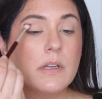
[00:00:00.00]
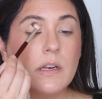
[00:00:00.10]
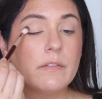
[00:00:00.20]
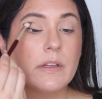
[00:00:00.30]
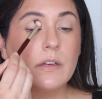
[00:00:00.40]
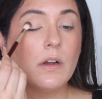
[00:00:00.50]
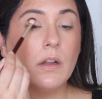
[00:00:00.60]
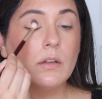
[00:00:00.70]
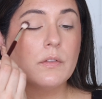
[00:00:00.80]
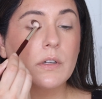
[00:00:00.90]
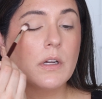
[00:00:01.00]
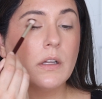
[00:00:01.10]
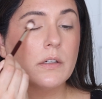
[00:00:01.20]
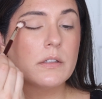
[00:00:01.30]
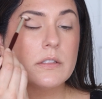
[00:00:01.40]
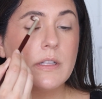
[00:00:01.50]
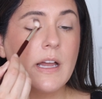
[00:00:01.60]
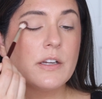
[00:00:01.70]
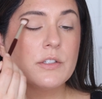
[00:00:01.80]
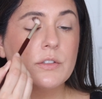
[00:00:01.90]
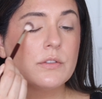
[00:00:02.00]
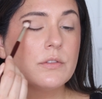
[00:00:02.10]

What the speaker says: kind of like an all over color slash